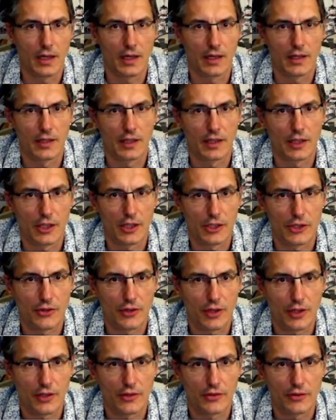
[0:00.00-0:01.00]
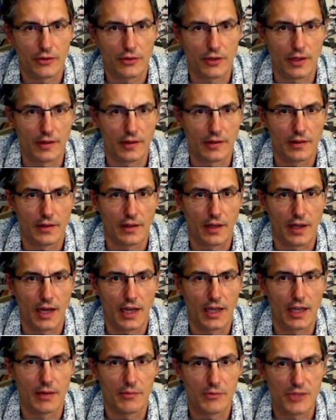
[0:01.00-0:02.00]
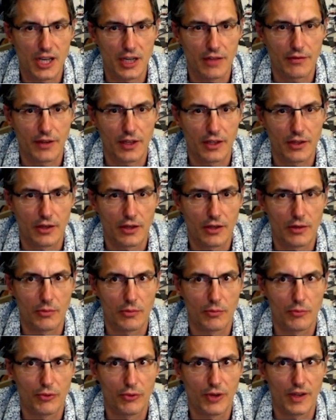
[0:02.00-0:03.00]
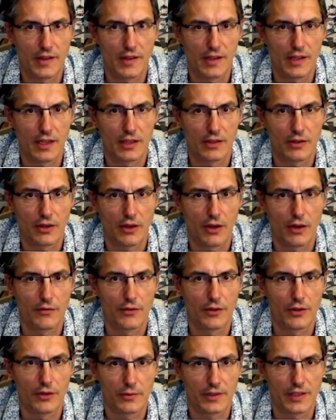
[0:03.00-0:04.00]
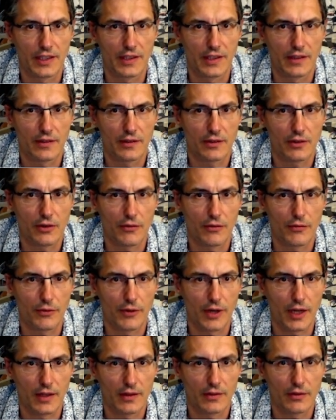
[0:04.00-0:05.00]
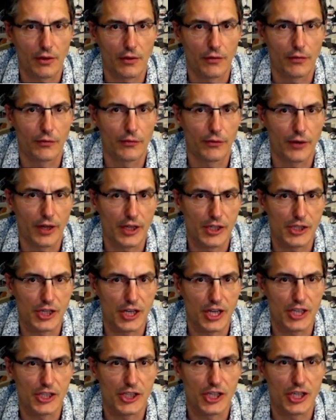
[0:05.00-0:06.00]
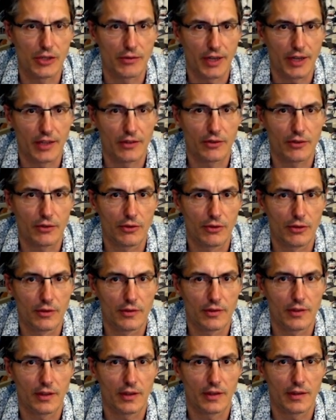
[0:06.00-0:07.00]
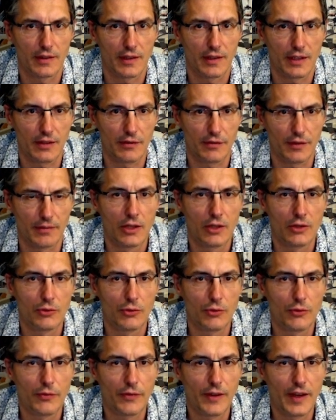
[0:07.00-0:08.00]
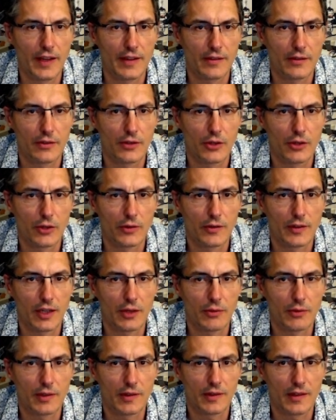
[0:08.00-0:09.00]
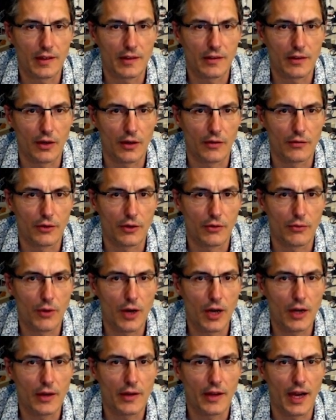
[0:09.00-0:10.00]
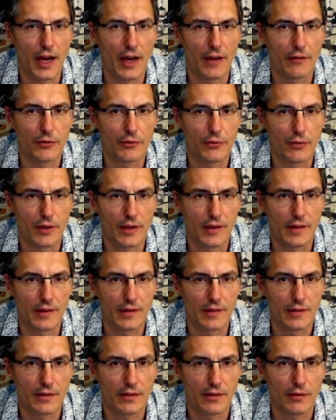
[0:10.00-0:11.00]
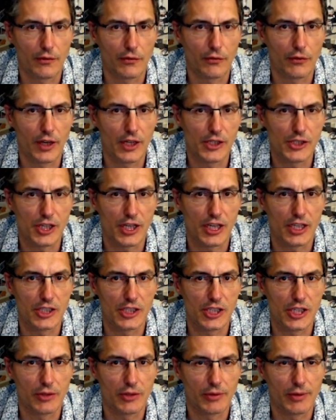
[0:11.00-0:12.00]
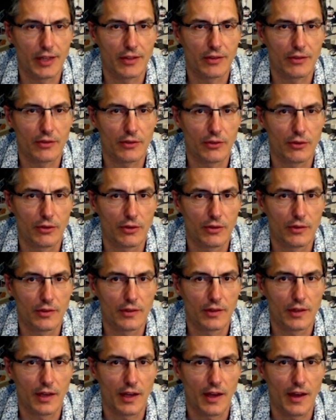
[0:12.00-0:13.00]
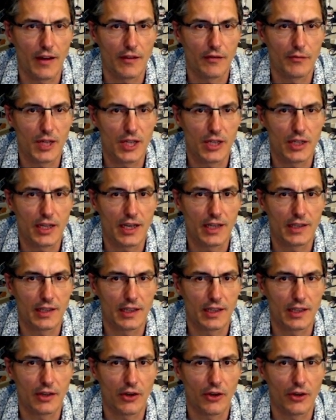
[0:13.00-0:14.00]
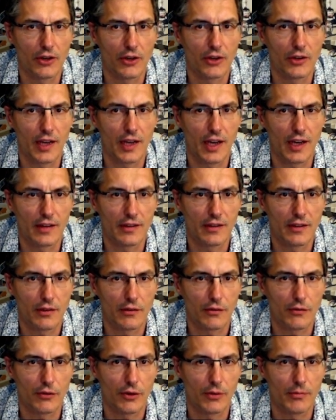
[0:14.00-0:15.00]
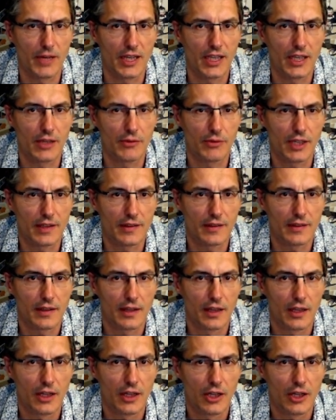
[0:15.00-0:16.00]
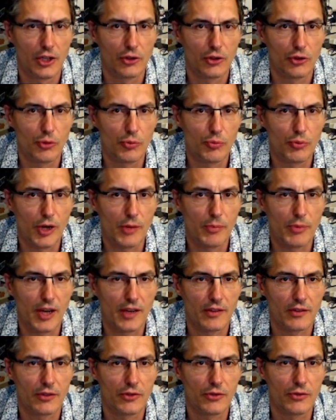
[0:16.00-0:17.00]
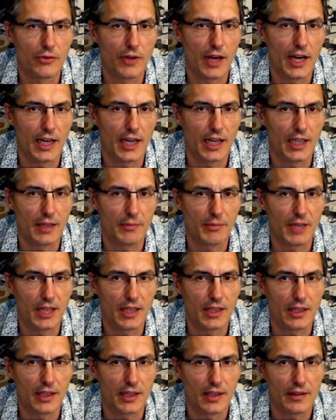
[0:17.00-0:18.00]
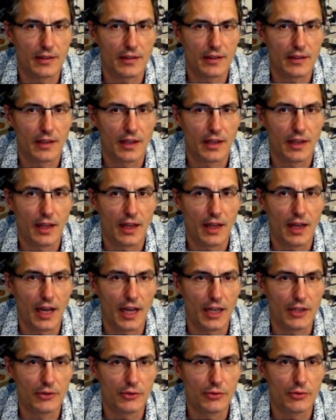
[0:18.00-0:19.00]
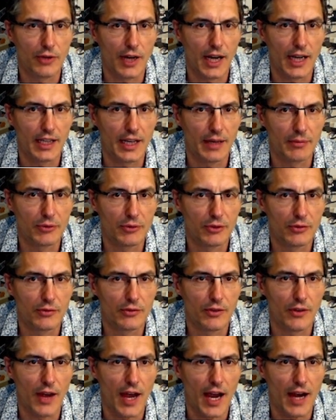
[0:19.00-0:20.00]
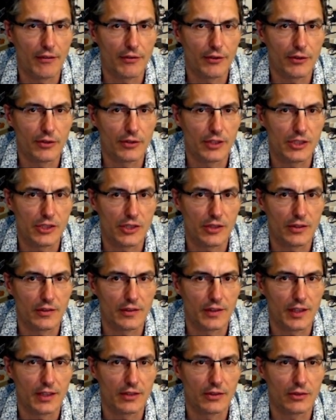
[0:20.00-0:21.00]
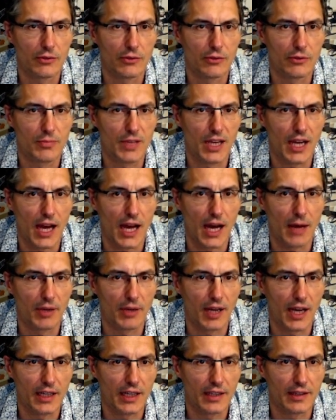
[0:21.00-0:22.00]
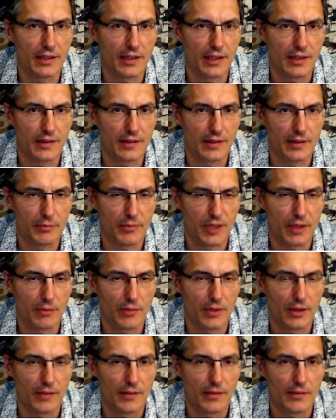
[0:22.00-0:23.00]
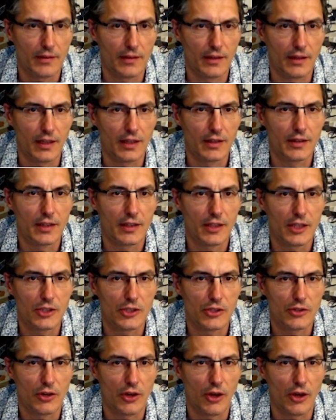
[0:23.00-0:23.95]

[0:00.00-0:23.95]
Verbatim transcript: international students, I am Jacques Fayolle, president of the Dean's Conference of French Engineering Schools, CDEFI. To face the consequences of the world health crisis, French engineering schools have been getting organized for many weeks to prepare the new academic years and to adapt to the health conditions that could be applied in September. The international